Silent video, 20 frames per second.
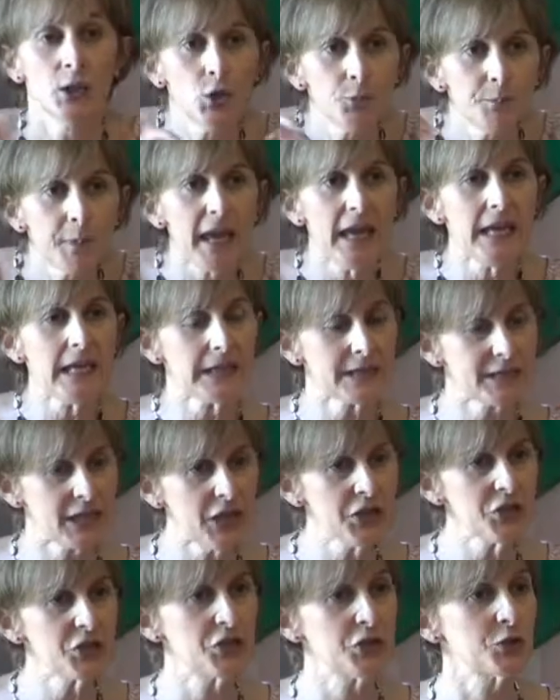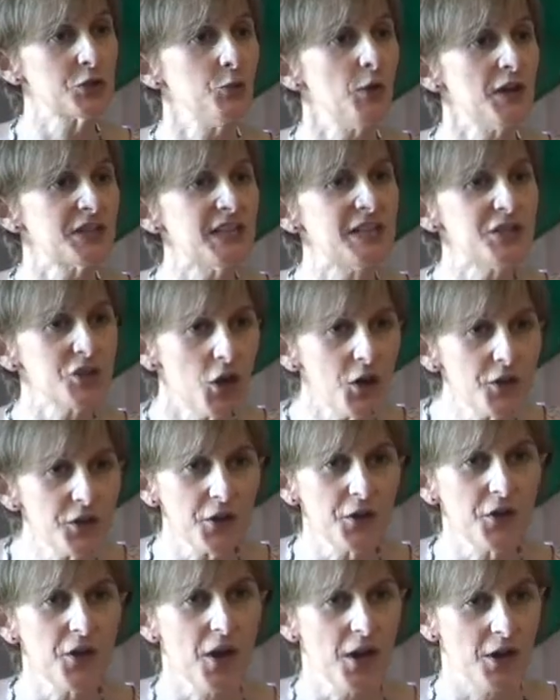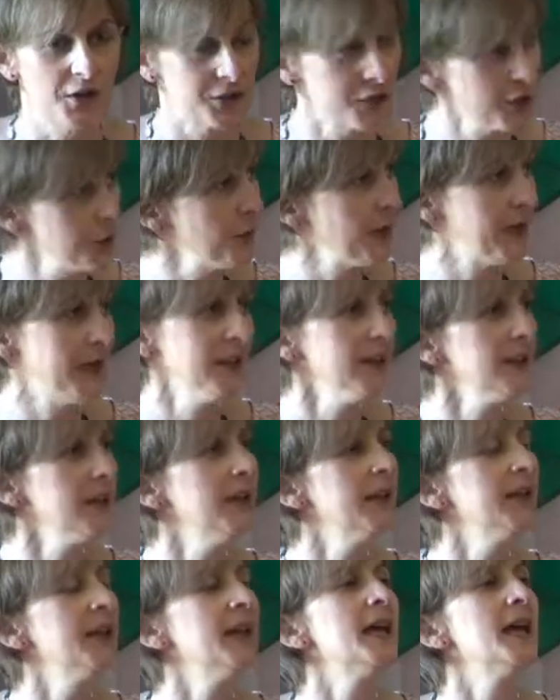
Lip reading: paying attention to what each other are doing,